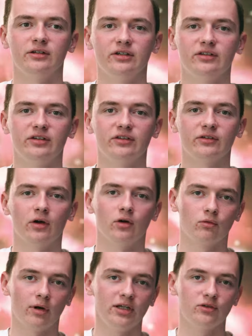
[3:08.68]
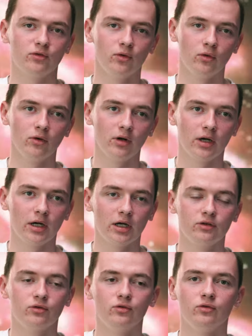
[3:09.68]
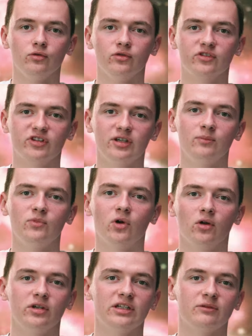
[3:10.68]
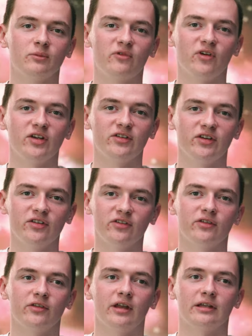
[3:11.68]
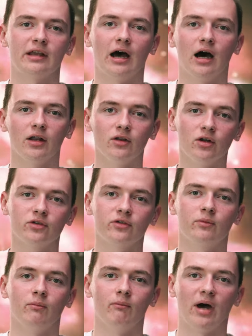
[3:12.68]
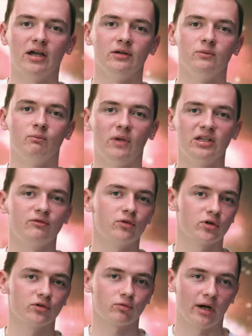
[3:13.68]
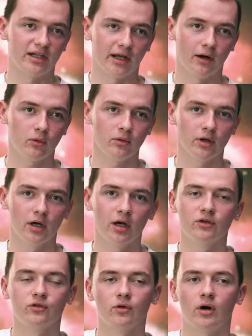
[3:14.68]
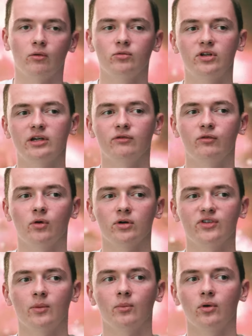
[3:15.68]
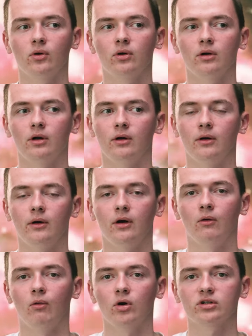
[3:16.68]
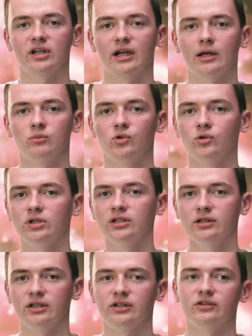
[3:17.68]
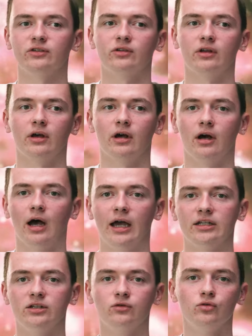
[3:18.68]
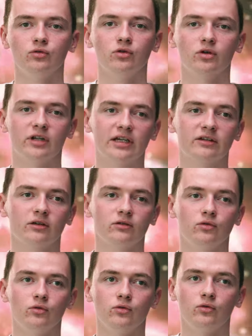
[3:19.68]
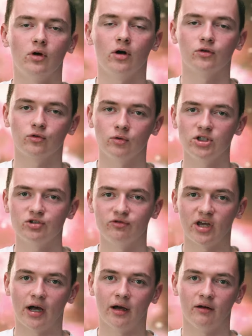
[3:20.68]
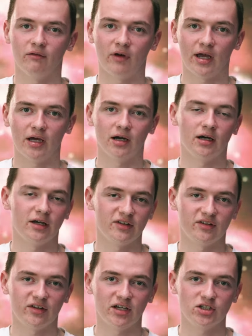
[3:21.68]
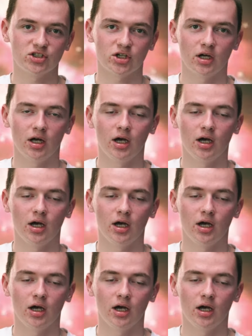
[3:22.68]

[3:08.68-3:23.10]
this is a great tool to skip the learning phases that are not my main focus right now. So I will take, for example, a work that I'm doing is I need to connect to a switch via SSH